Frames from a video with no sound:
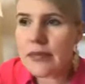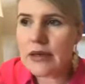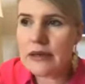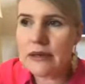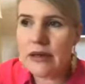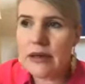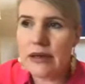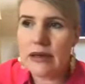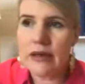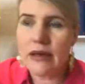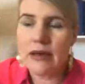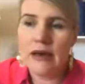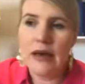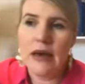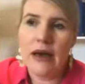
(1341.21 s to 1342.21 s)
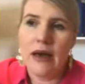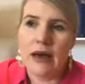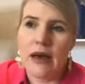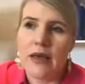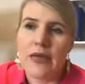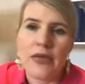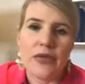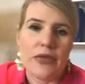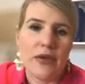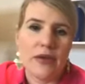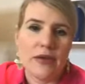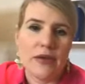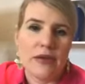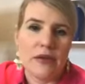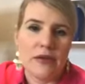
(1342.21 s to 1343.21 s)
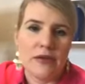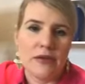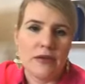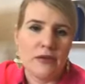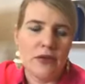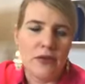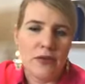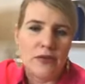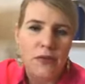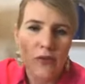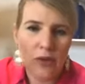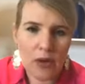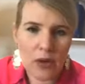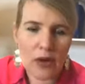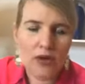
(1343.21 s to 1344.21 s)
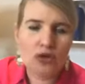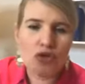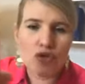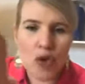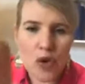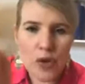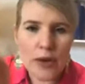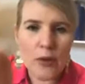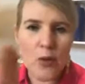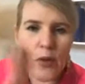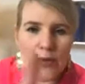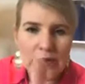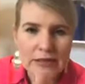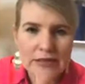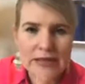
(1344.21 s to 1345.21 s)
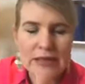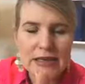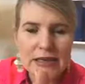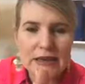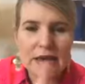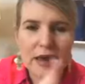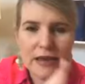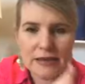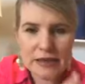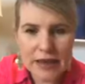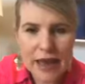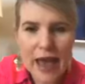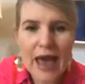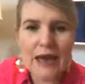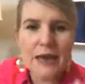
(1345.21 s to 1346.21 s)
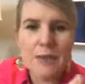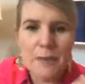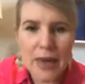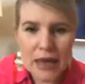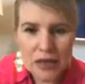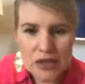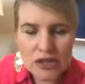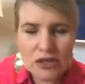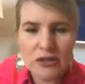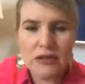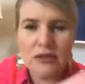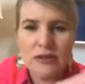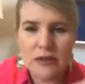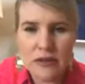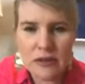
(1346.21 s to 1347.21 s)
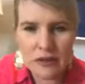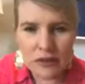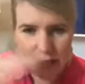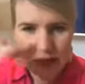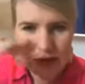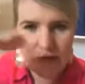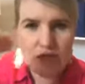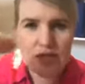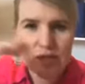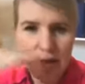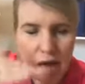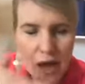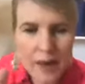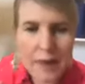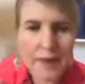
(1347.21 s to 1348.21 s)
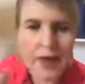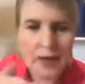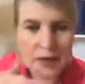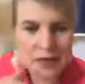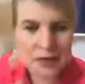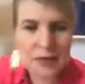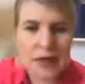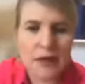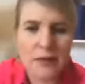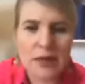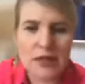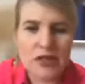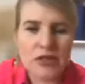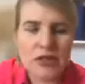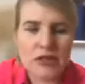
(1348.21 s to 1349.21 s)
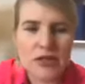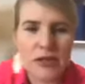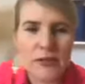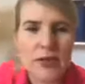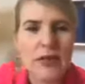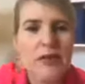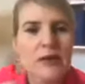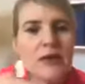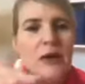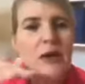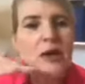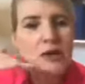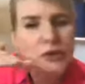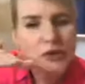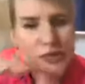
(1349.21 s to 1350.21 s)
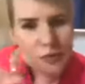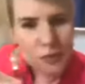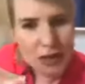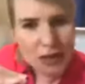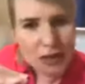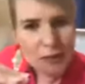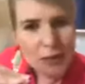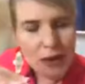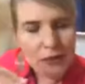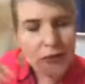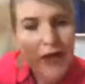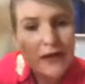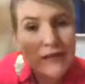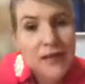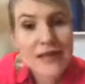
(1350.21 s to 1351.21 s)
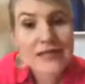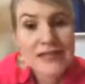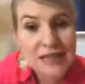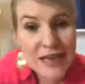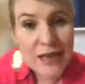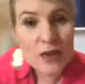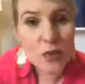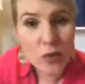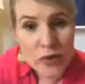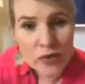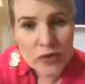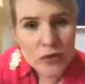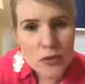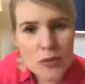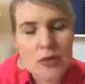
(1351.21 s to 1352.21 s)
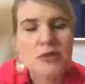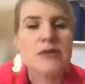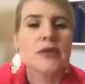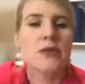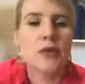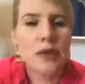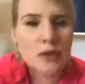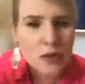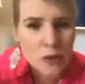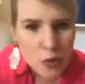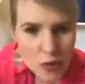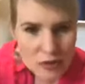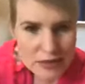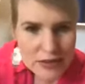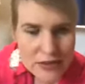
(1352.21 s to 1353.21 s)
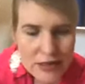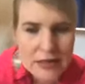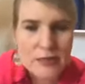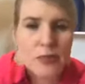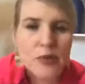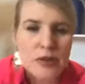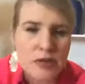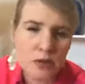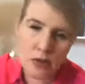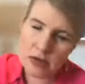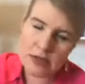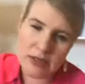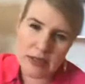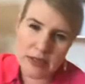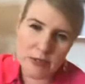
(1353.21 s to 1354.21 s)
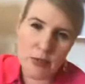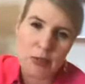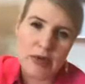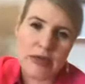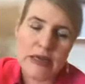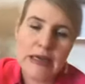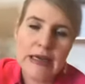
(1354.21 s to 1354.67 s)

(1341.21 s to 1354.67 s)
the other thing that, if you're controlling what they're seeing as an animation each time, custom animation that's coming in, you're speaking about that, and they're staying with you because they want to know what's the next point and what's the next point.